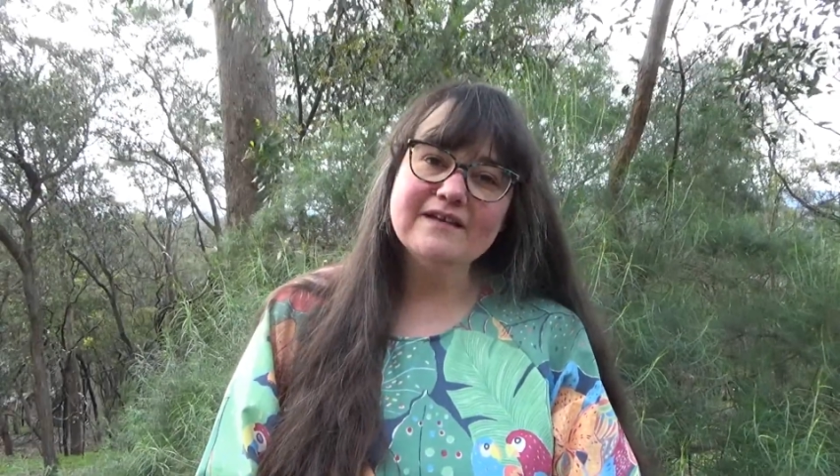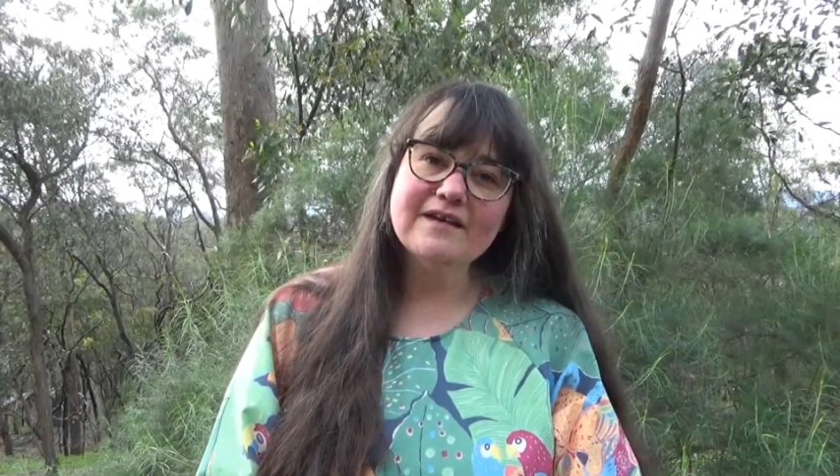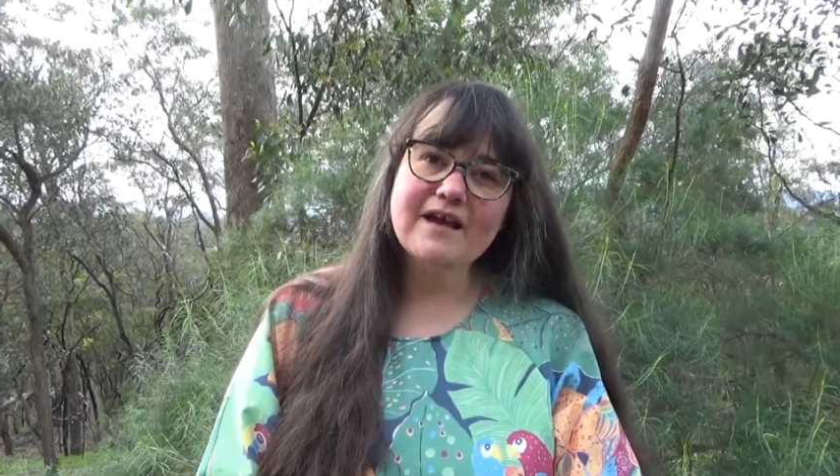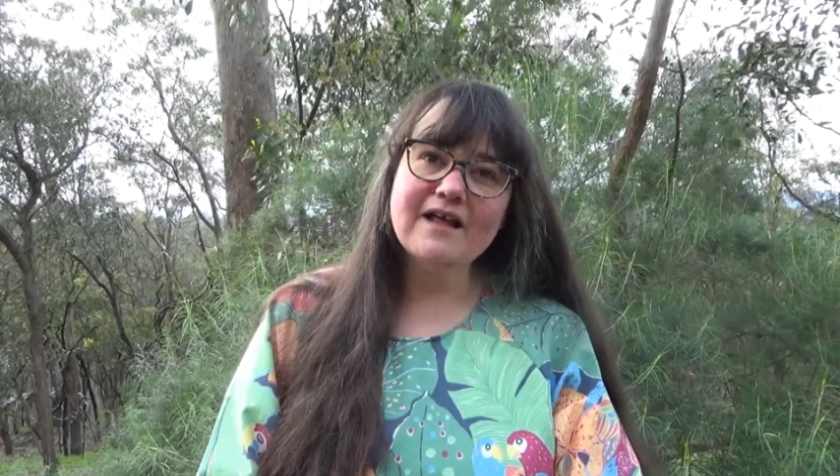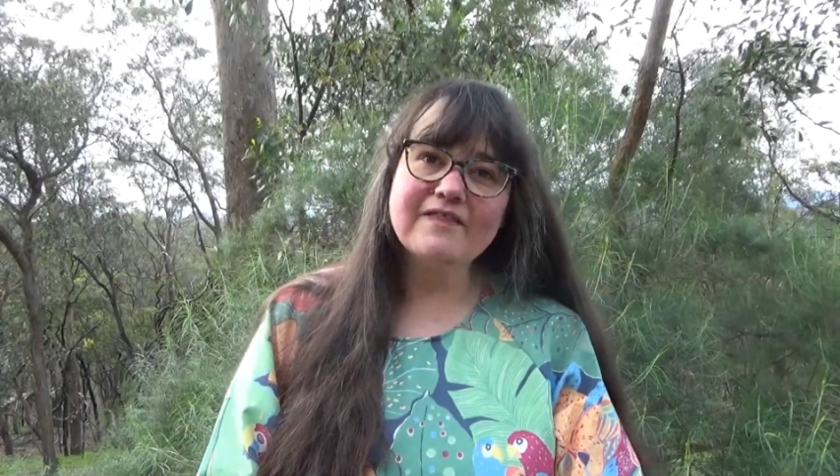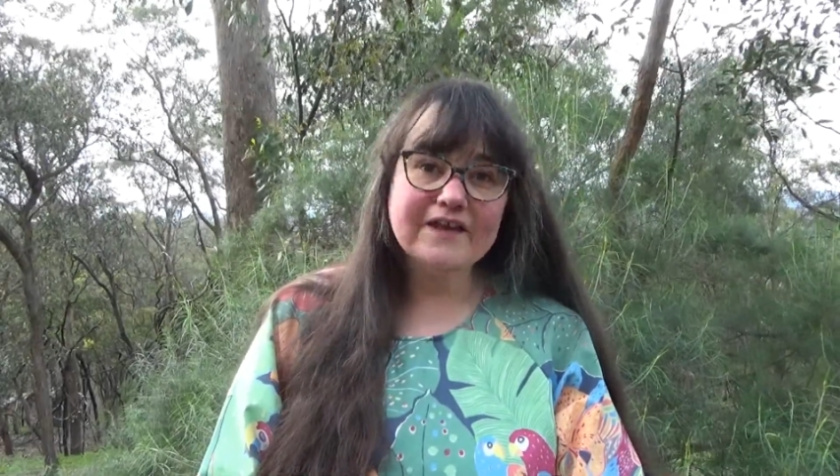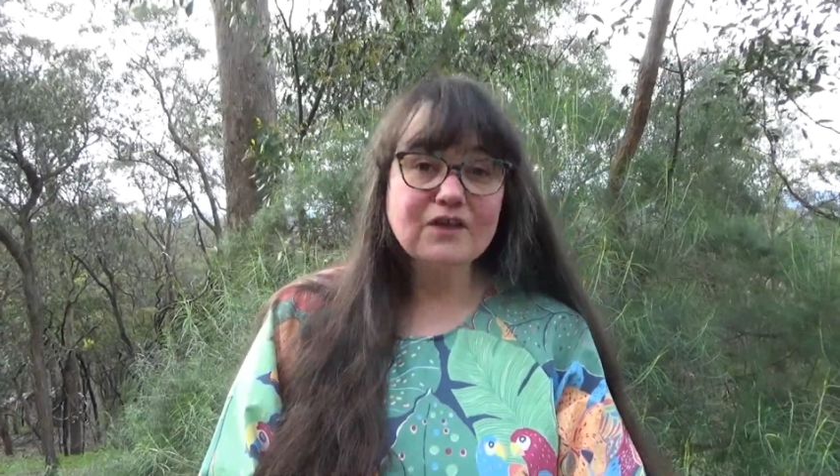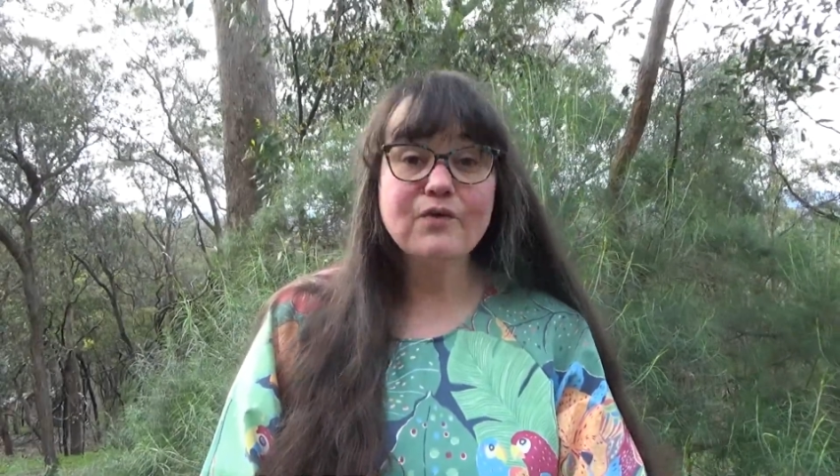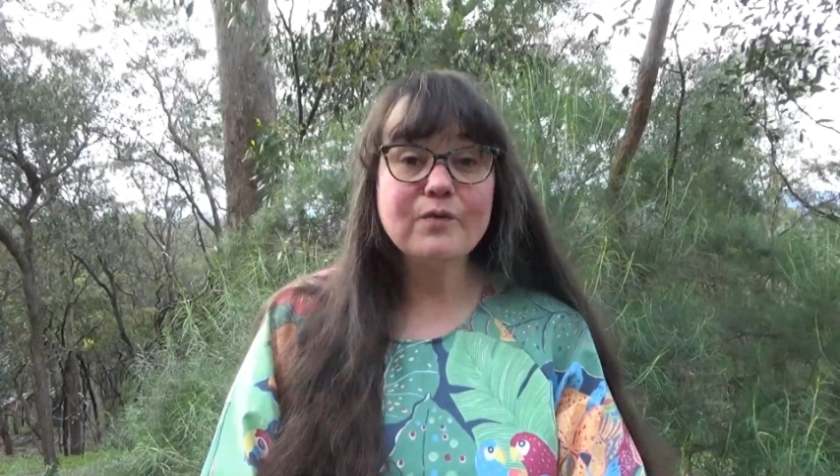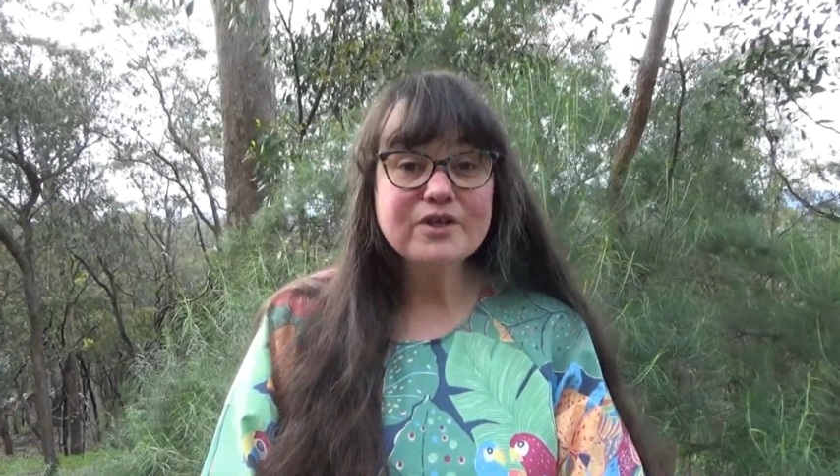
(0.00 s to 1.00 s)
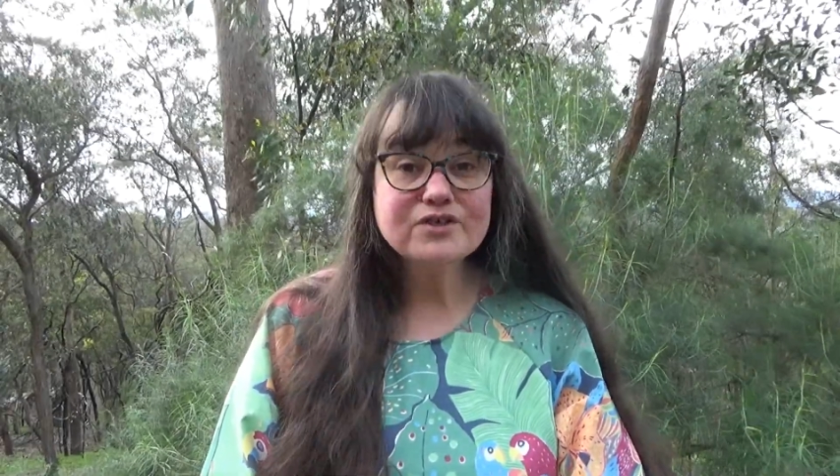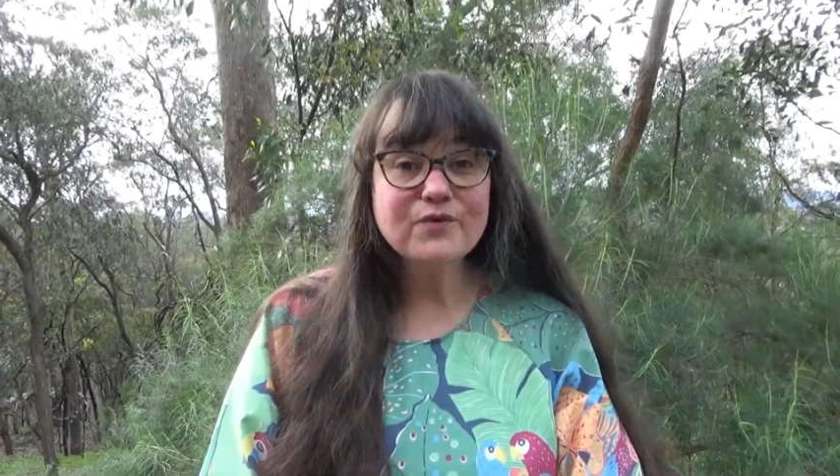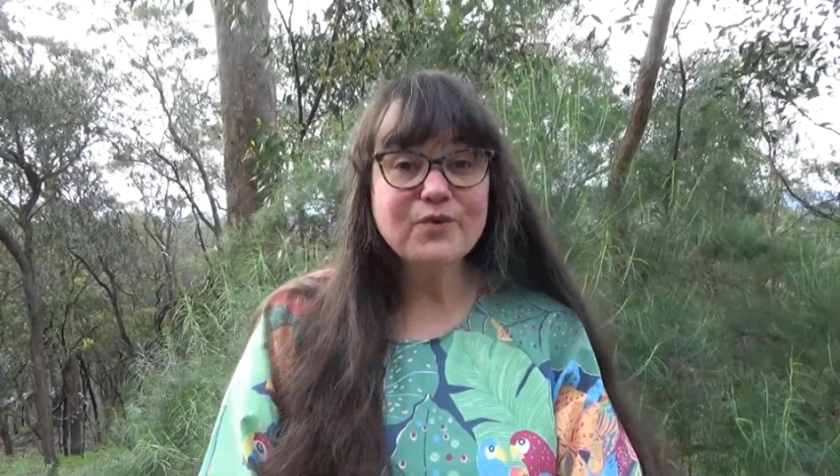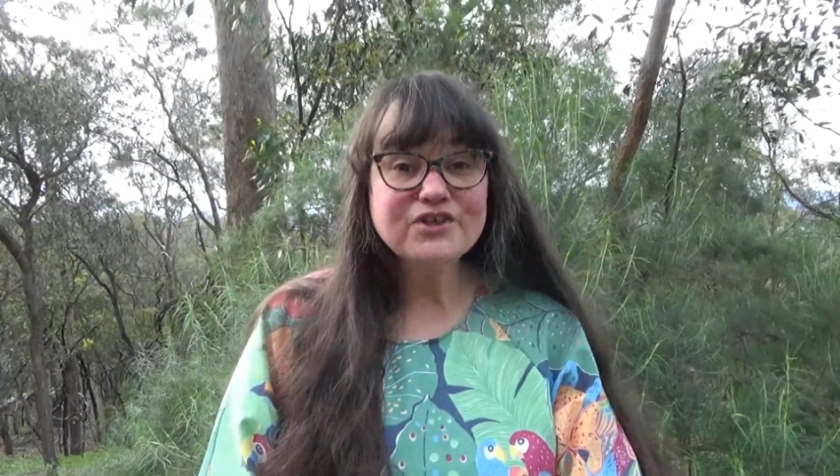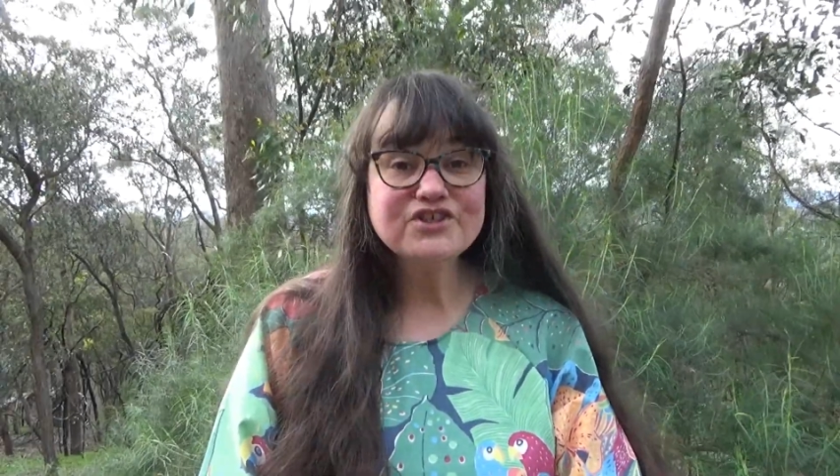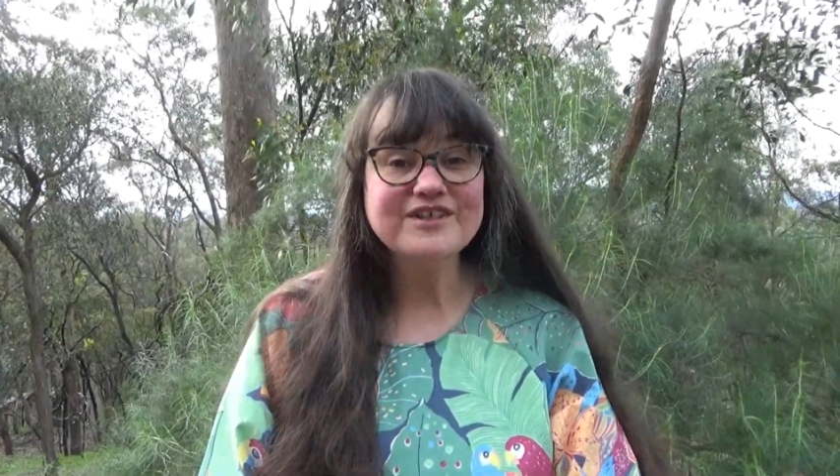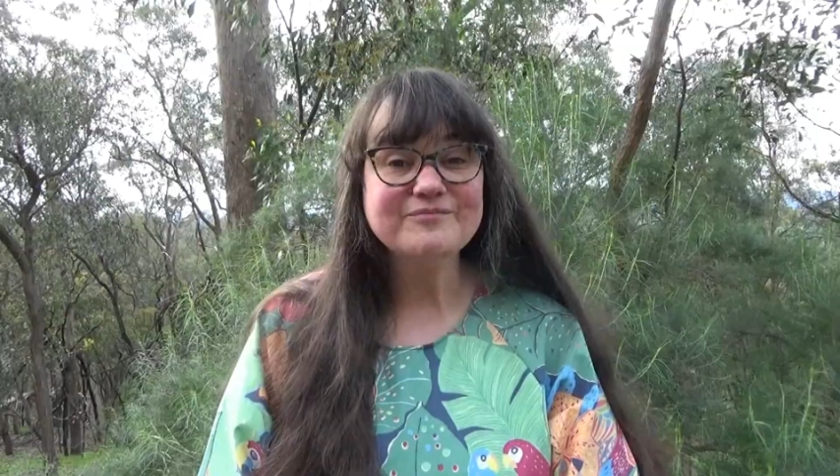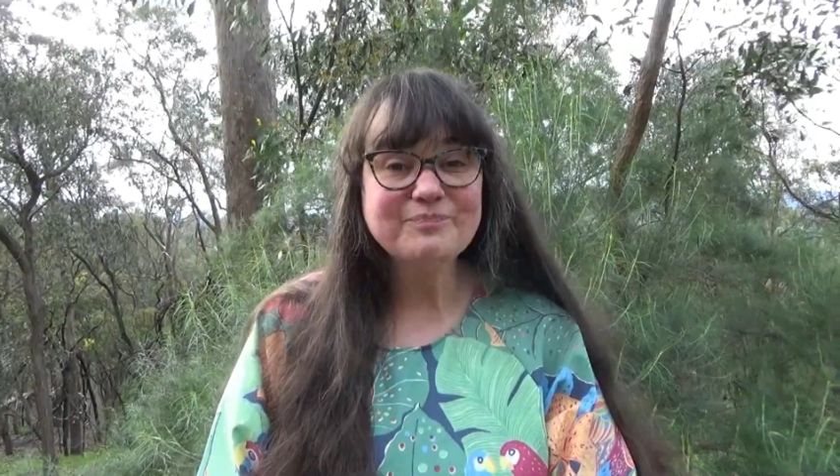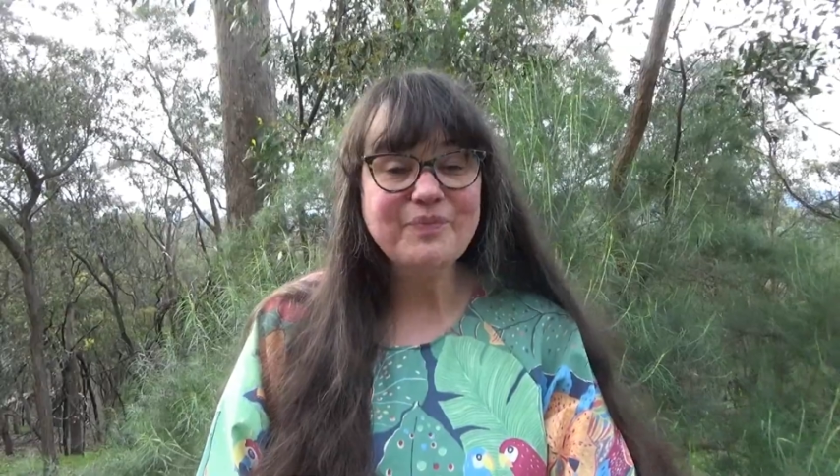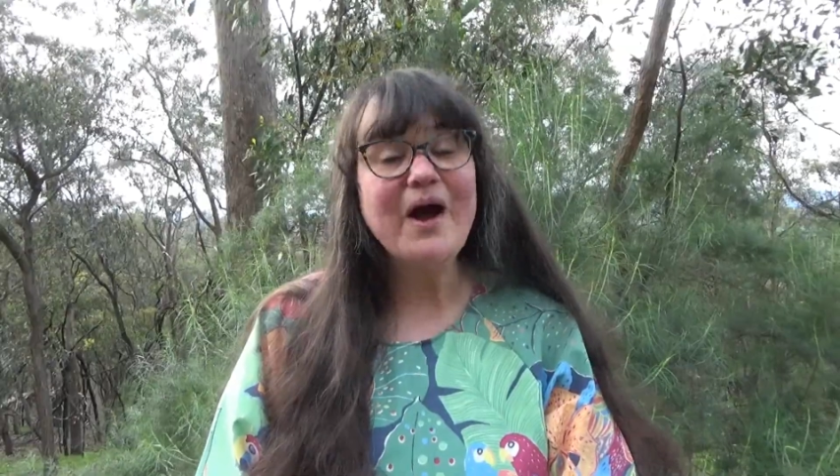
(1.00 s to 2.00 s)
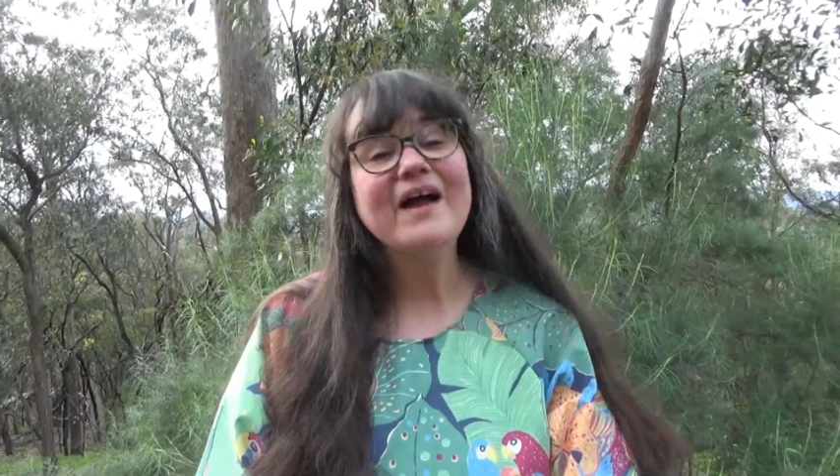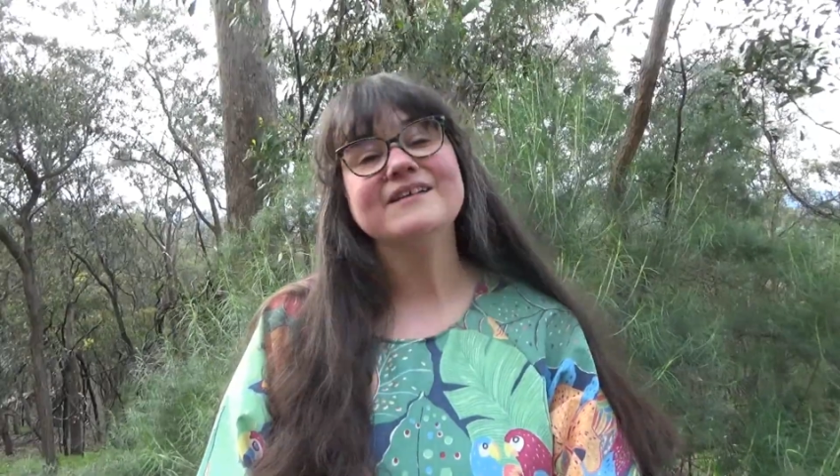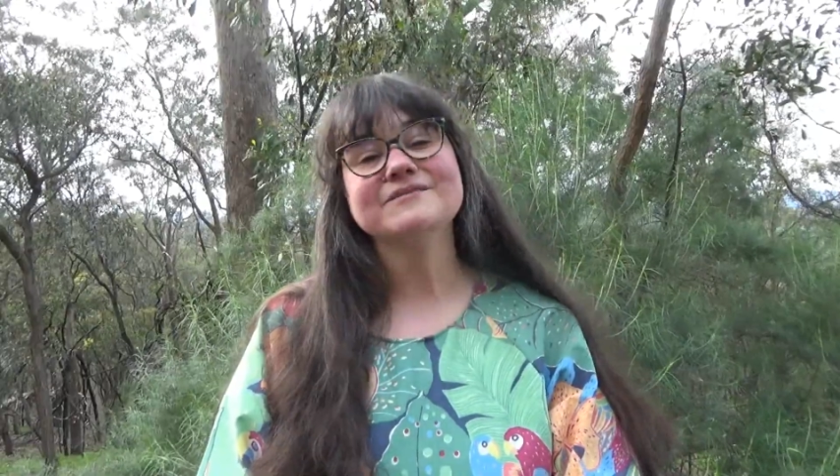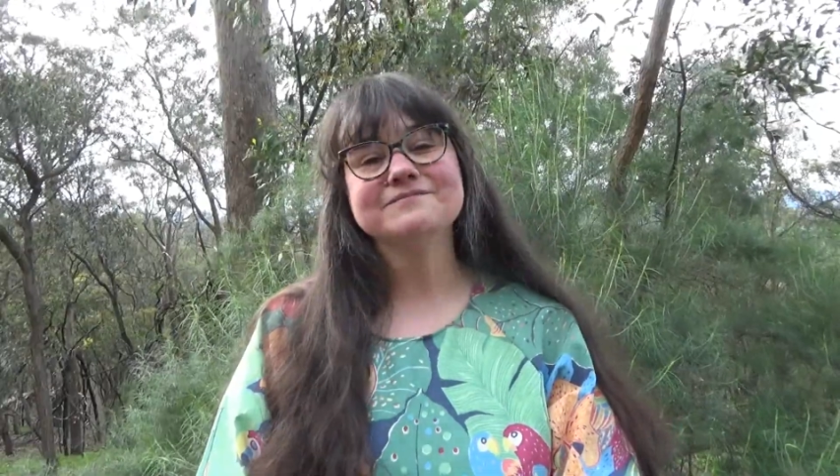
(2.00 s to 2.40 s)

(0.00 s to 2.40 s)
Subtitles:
Thank you very much for watching. Bye.